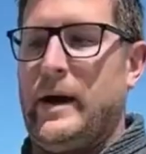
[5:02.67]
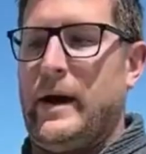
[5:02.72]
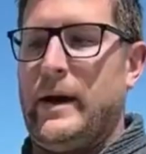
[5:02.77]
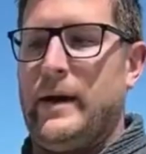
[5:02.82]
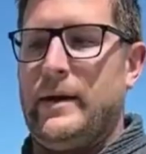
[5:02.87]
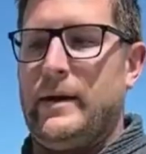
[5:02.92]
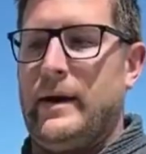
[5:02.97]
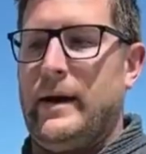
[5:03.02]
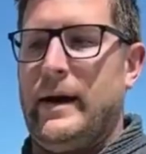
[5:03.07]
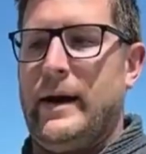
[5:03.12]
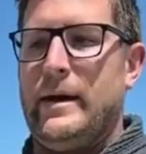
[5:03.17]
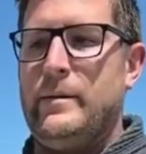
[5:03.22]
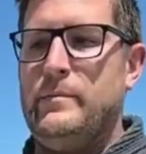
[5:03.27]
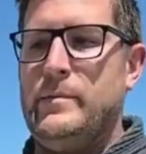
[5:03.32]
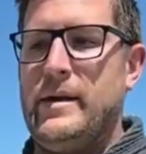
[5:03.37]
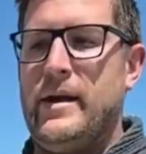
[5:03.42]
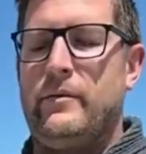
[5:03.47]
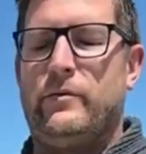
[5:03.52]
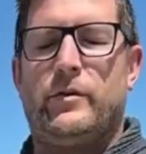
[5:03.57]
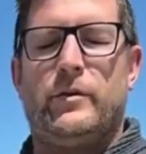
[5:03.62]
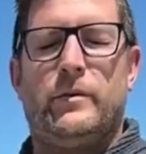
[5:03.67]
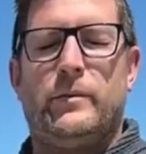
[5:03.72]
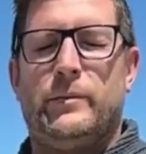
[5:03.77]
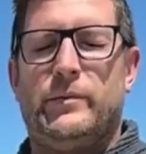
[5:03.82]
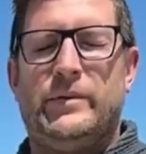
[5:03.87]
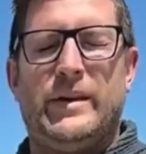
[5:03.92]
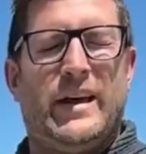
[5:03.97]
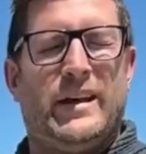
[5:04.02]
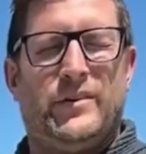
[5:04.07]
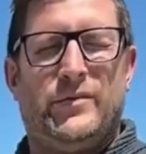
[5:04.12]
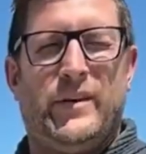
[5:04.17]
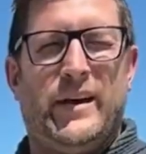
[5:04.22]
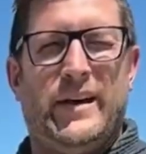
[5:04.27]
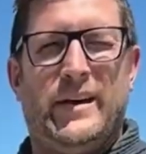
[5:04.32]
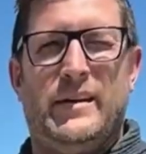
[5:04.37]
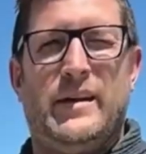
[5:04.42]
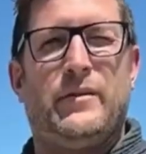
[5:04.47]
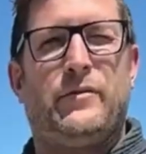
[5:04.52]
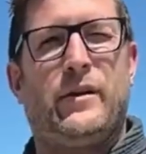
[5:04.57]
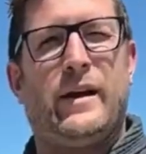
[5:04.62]
I'm never satisfied
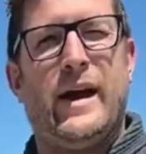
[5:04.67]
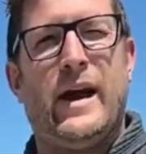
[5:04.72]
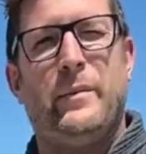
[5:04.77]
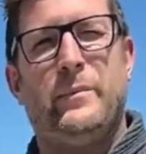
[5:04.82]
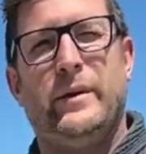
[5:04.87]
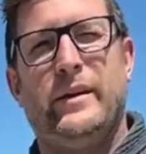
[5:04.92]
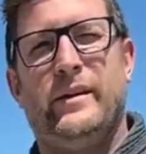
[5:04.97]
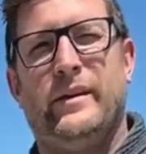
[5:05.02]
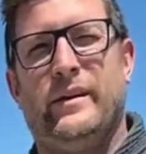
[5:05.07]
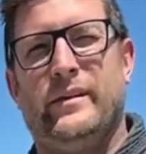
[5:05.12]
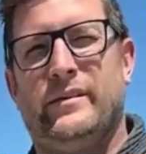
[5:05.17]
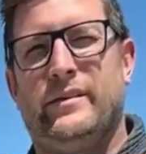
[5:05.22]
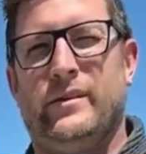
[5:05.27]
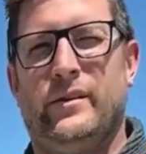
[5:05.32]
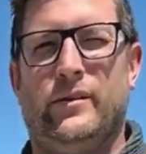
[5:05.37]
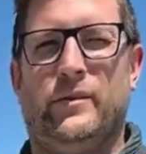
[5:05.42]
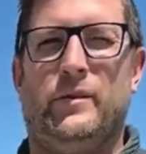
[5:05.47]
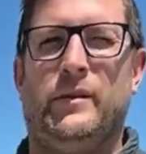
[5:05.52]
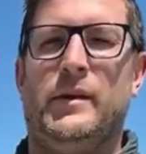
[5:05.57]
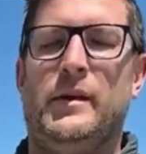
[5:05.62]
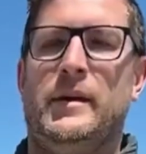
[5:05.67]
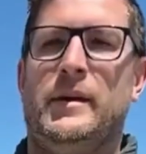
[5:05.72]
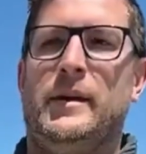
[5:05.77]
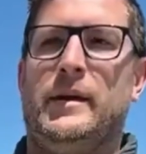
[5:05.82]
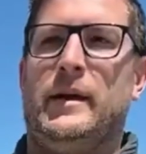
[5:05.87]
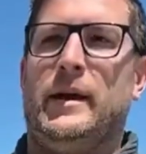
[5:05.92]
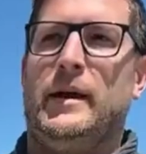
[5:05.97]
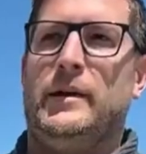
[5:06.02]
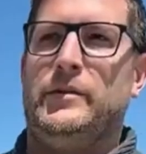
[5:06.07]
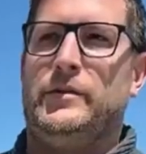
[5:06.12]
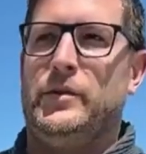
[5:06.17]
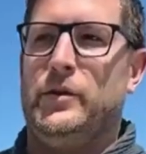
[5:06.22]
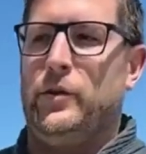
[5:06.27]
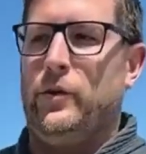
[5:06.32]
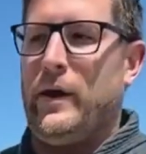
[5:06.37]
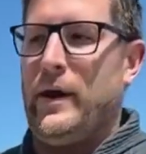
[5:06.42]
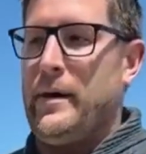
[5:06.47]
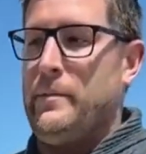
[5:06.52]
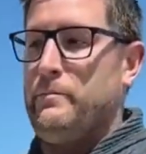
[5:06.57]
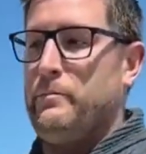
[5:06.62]
and never happy until
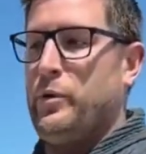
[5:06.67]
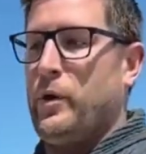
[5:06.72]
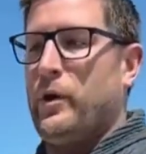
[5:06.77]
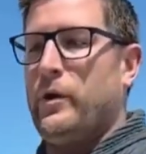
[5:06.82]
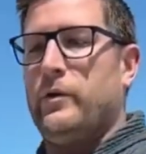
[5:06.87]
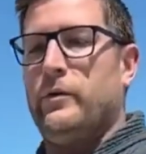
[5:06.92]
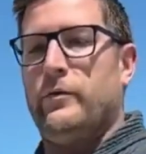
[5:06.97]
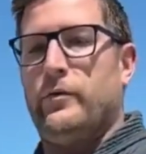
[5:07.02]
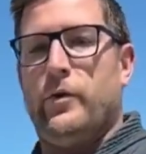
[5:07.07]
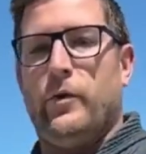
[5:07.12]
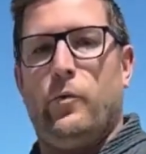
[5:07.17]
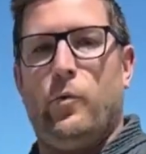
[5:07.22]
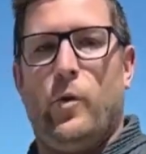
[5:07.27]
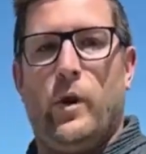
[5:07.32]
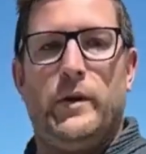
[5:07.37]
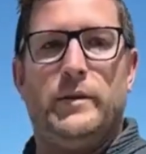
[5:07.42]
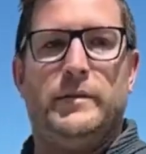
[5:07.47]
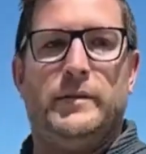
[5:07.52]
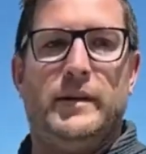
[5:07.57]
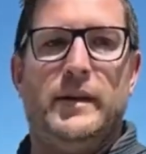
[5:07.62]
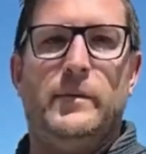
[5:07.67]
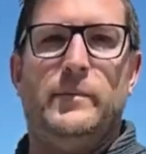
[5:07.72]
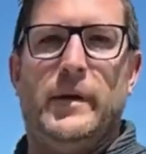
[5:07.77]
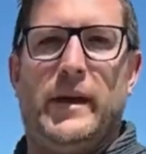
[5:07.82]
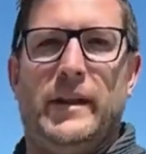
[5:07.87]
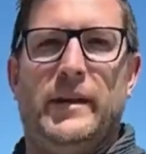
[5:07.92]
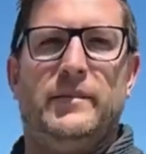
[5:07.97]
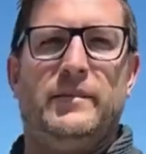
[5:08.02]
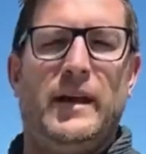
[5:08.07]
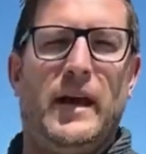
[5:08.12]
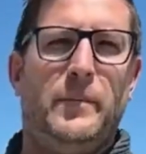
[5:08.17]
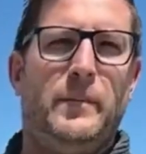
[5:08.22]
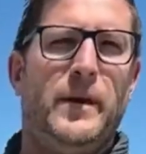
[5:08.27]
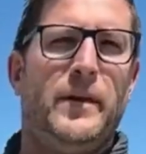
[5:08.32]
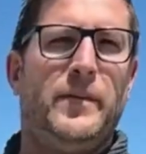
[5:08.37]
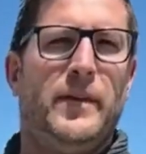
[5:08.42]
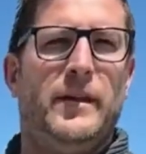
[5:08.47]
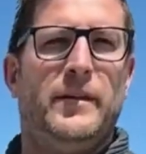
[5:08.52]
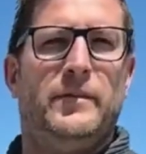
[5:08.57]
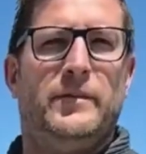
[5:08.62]
I'm part of the one team that is happy at
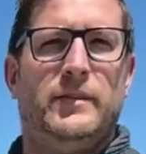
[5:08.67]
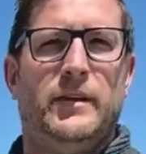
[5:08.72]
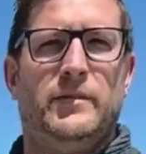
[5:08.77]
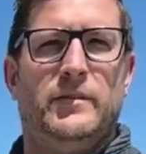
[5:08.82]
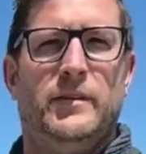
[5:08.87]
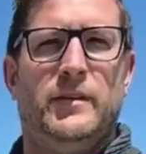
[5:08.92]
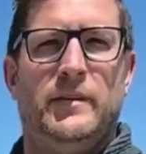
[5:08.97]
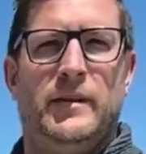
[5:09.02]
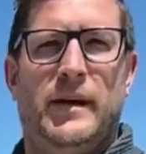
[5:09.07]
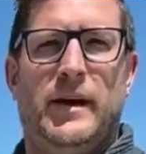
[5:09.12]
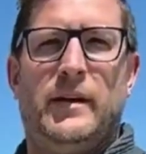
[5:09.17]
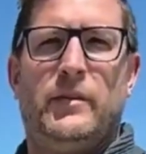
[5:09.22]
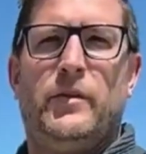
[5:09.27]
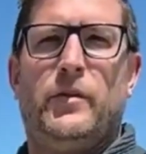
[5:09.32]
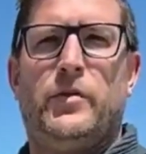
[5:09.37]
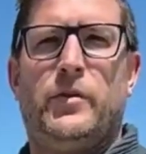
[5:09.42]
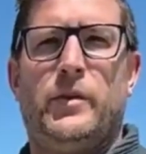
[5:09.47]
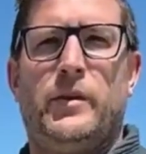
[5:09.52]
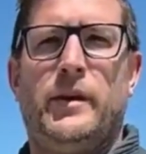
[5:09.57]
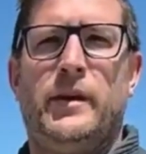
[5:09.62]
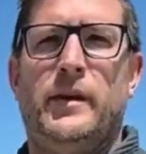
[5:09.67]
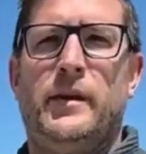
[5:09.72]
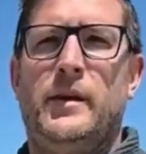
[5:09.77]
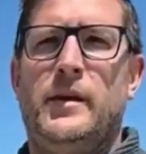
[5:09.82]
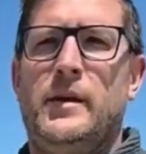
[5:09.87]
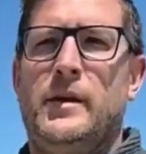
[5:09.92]
the end of the season out of the 30.